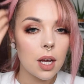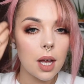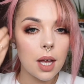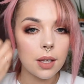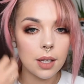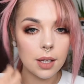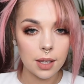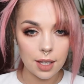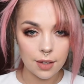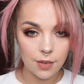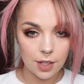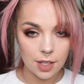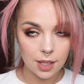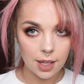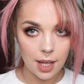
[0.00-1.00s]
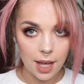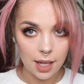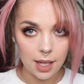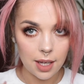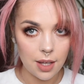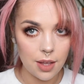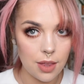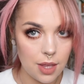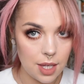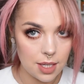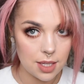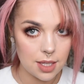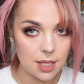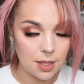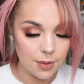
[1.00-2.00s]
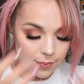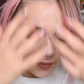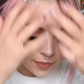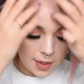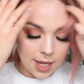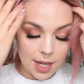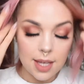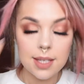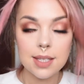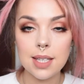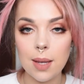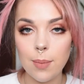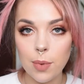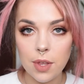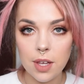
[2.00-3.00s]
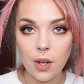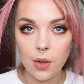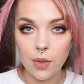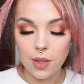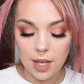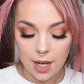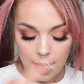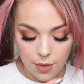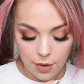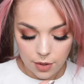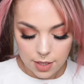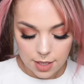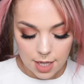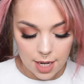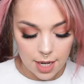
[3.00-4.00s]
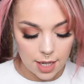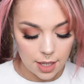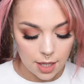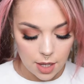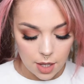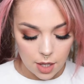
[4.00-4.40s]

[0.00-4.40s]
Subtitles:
and leave it like this. Same thing on the other side.